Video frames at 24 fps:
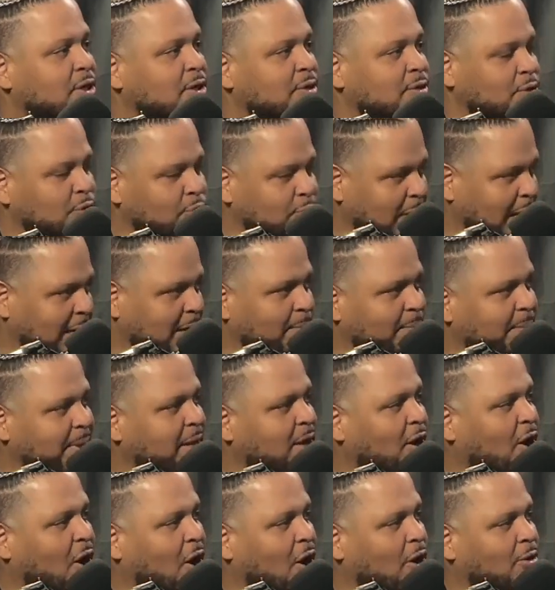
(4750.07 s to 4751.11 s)
You got a bigger
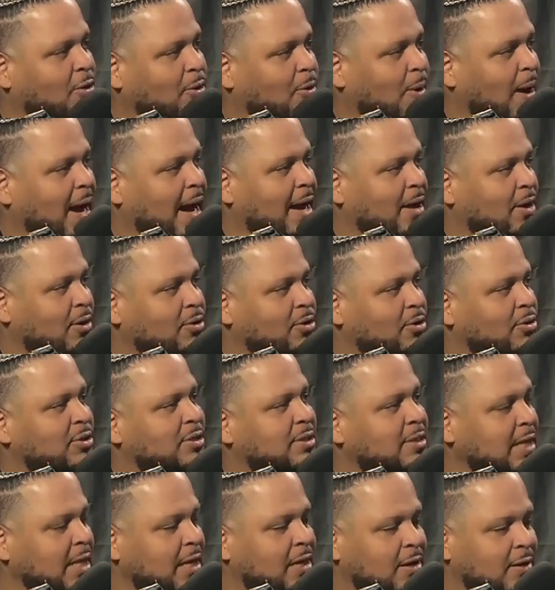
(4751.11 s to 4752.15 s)
ROI on
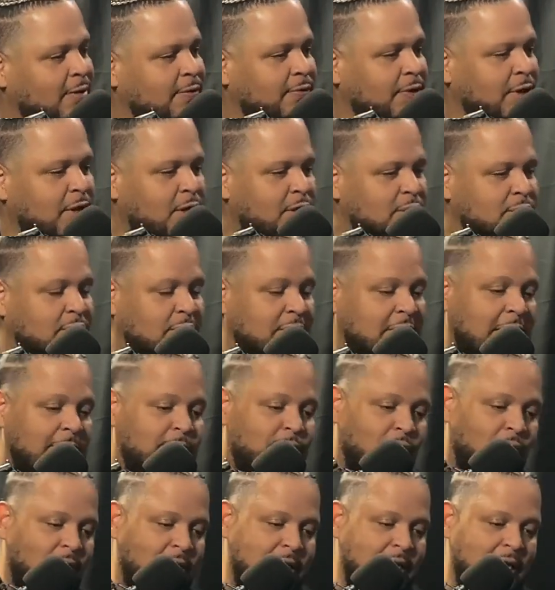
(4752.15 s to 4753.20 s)
yourself, so they
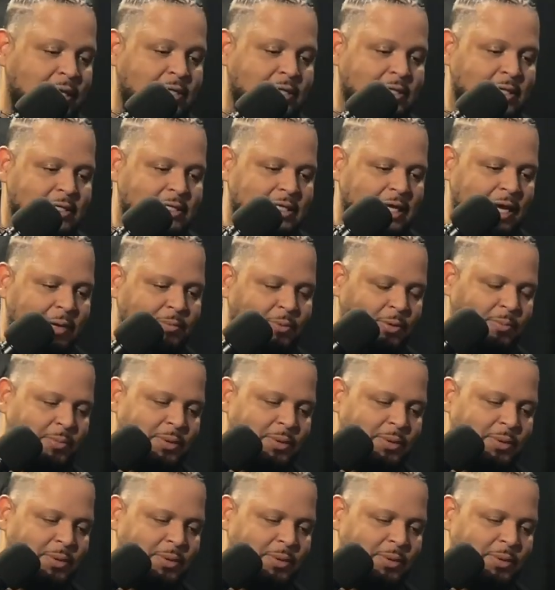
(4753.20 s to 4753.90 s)
brought that to the table.